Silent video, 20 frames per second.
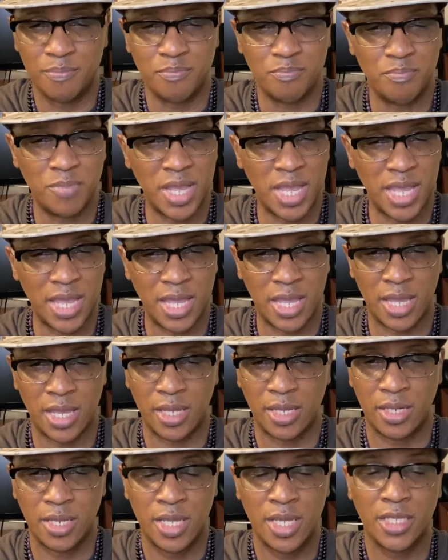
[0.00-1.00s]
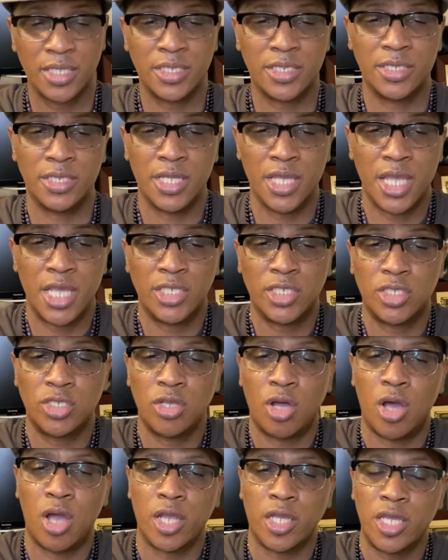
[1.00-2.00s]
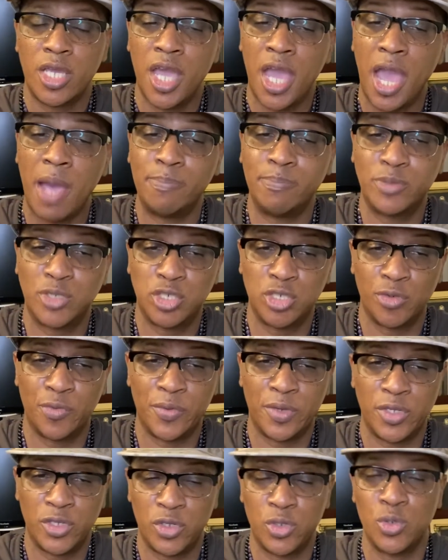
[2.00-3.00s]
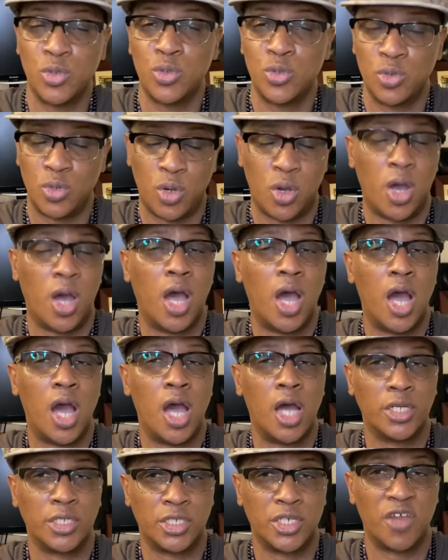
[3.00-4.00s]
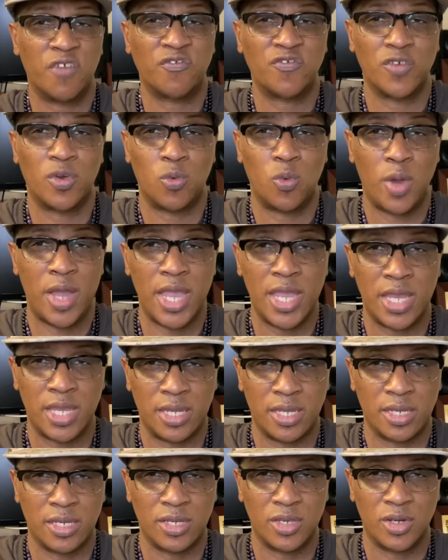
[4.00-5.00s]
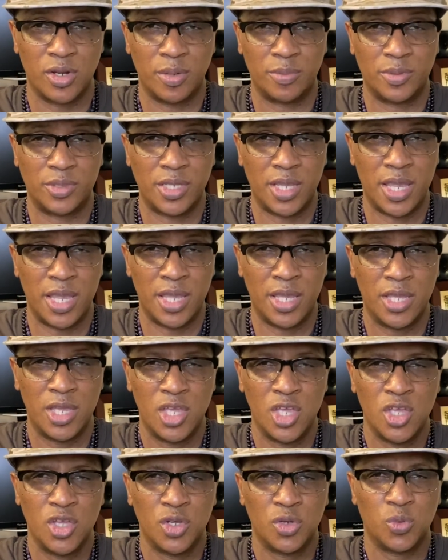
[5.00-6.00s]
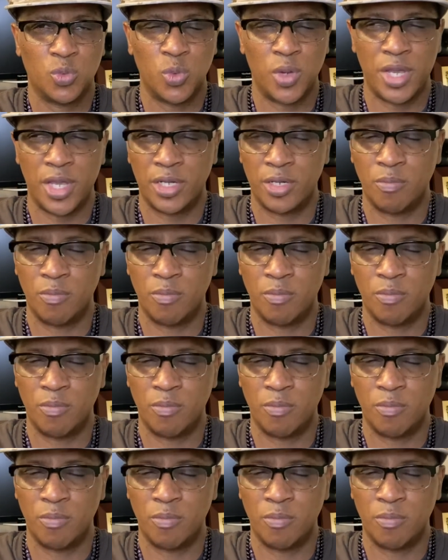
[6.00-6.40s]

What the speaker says: man, it start capturing you a different way, you know what I'm saying? Where the